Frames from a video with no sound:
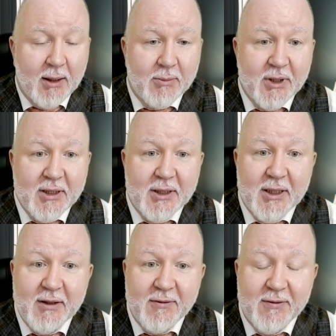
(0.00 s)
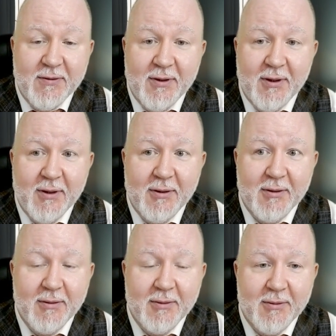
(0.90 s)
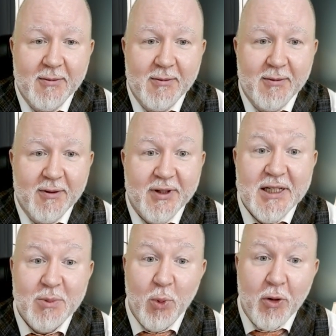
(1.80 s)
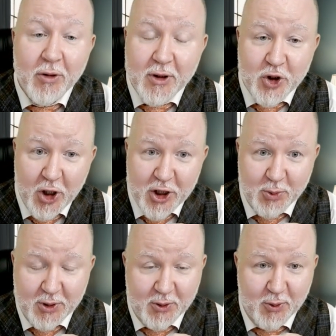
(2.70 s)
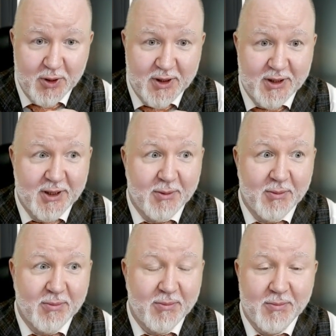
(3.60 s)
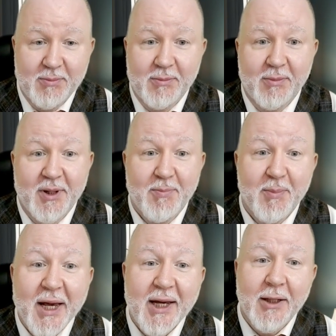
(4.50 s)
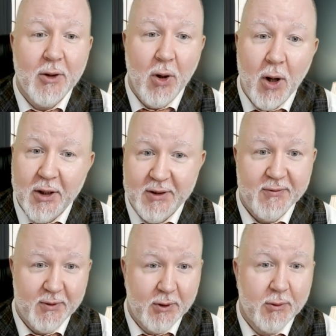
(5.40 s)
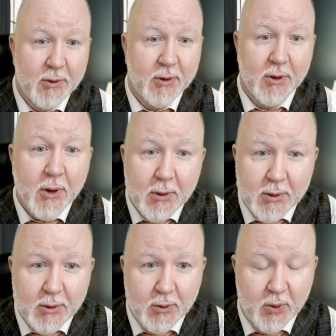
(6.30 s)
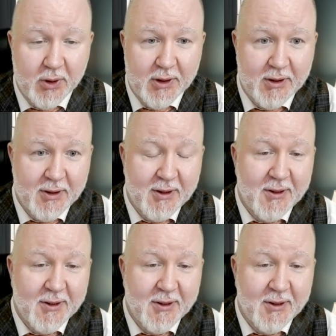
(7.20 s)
But if this moral judgment was the main cause for you to go to court,